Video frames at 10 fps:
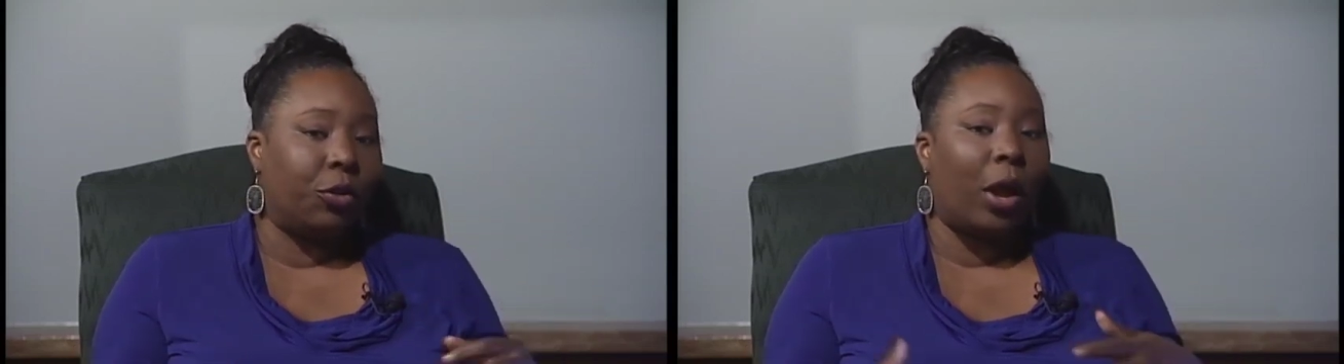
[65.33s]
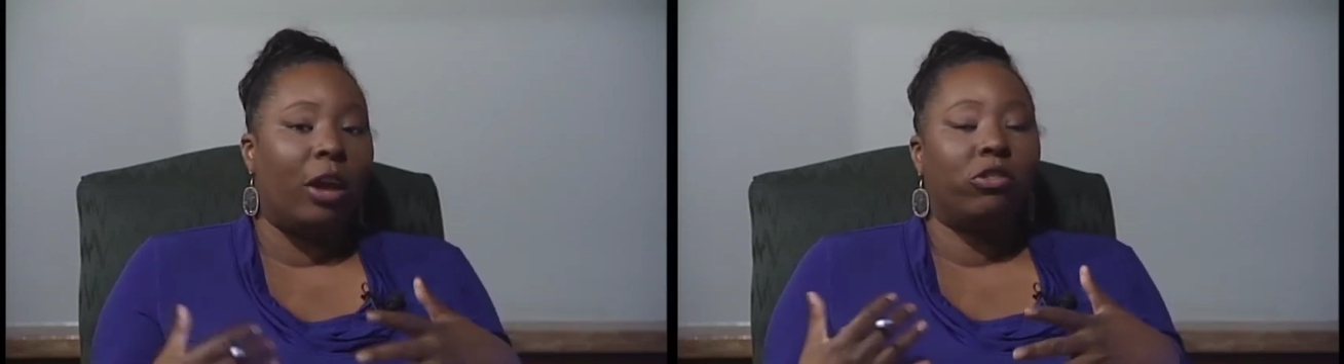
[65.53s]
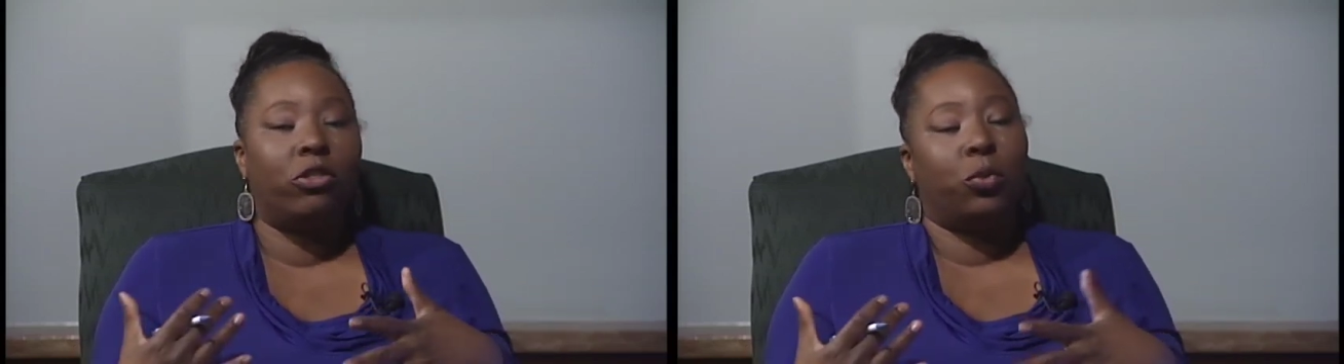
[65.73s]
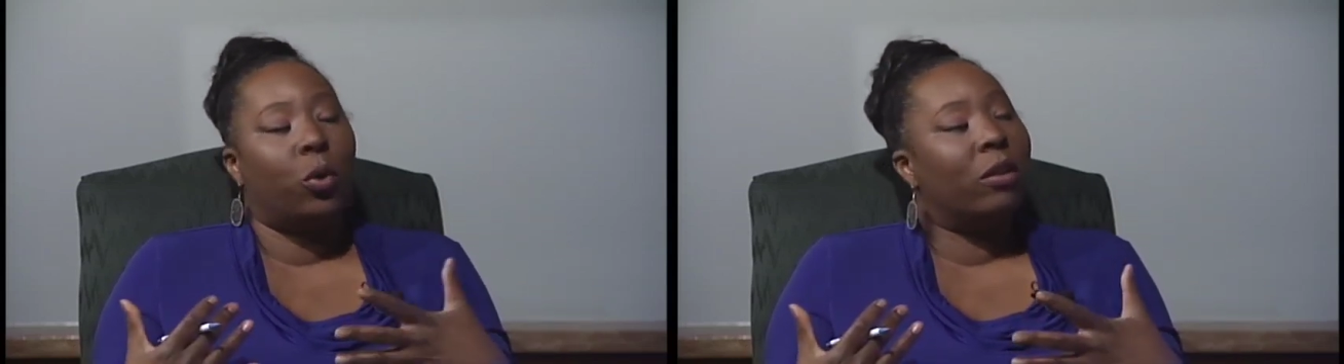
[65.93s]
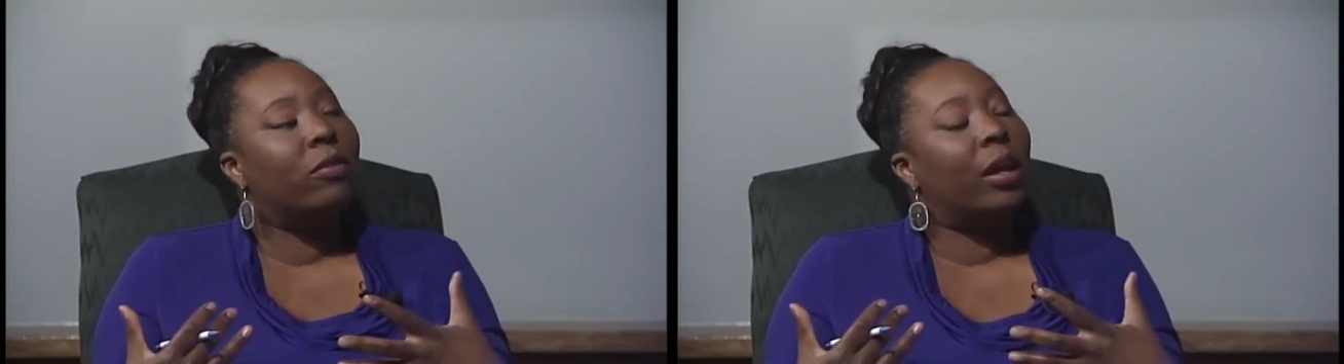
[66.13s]
You're actually just
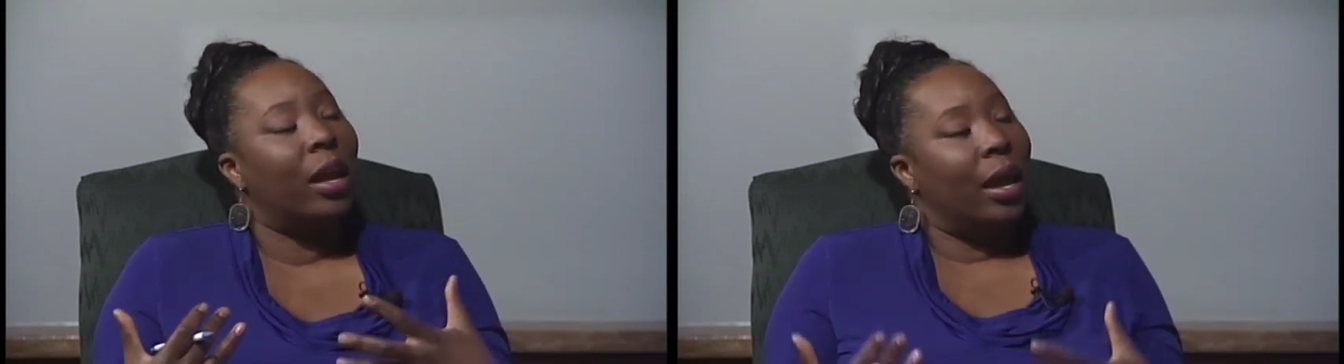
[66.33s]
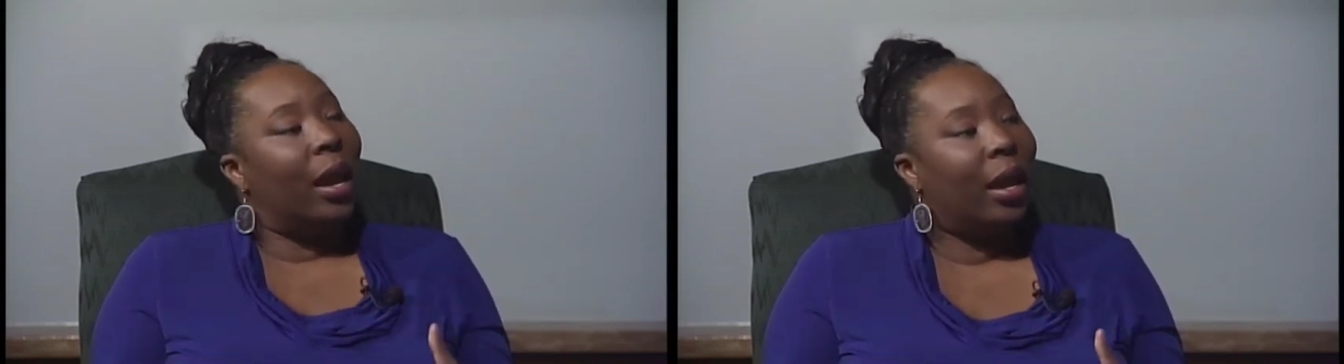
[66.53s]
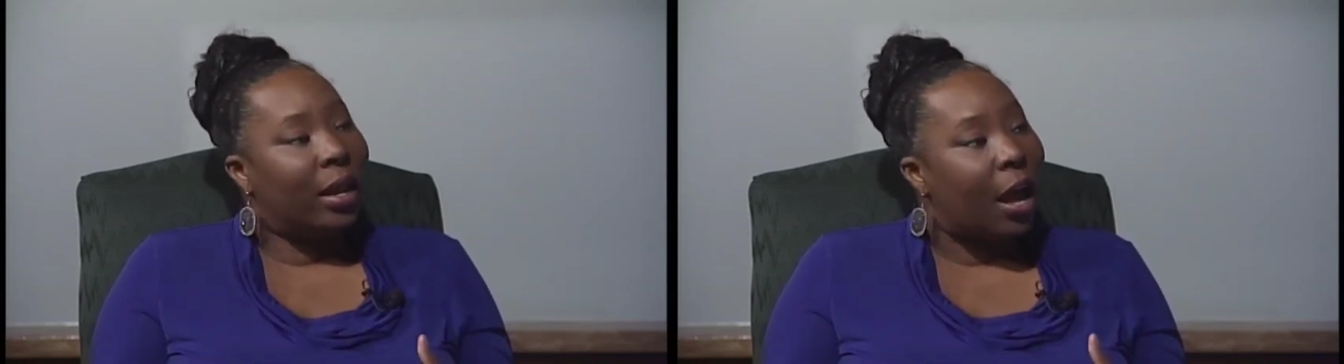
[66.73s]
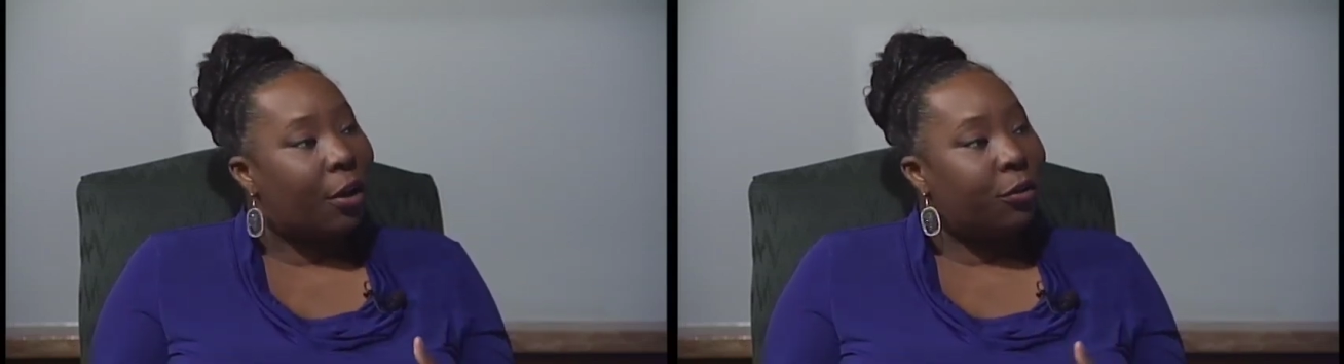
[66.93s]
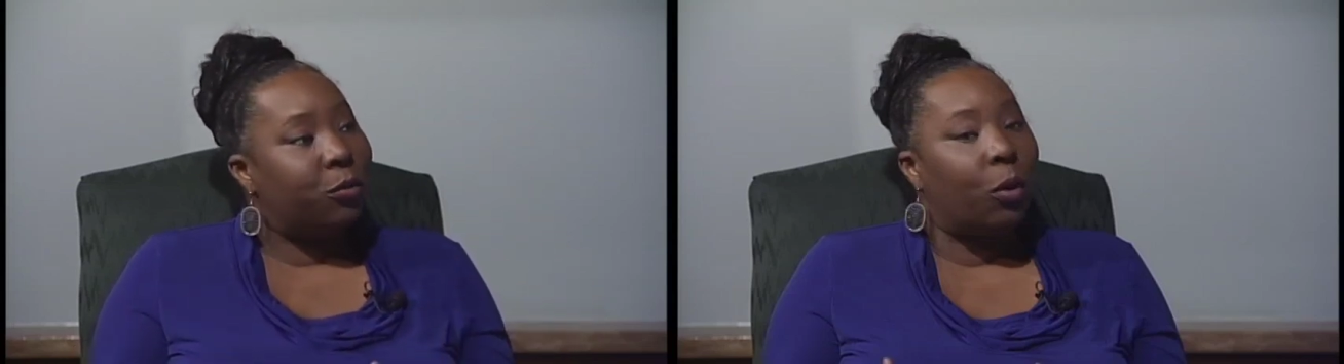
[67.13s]
one of the
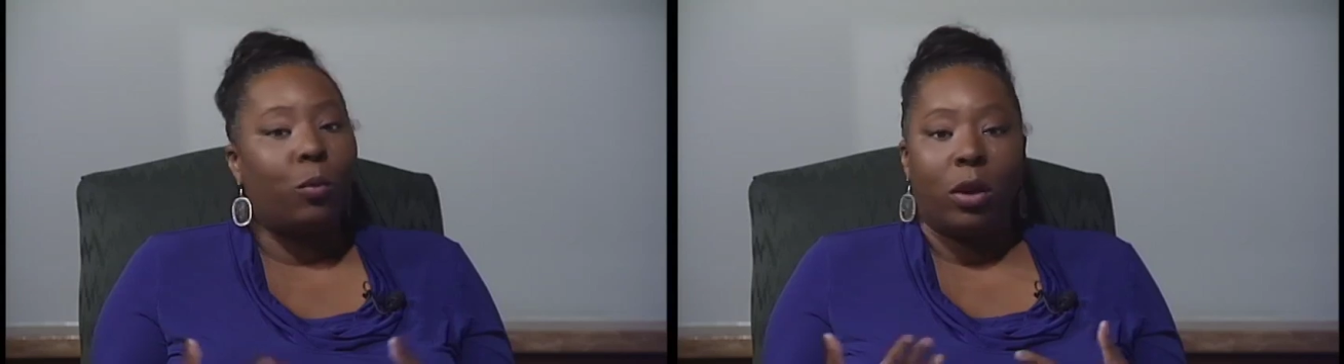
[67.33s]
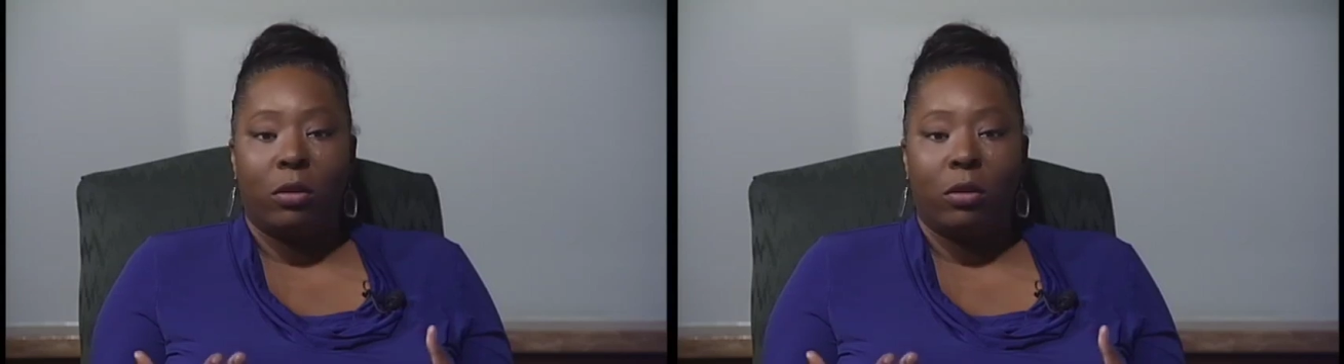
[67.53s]
headliners on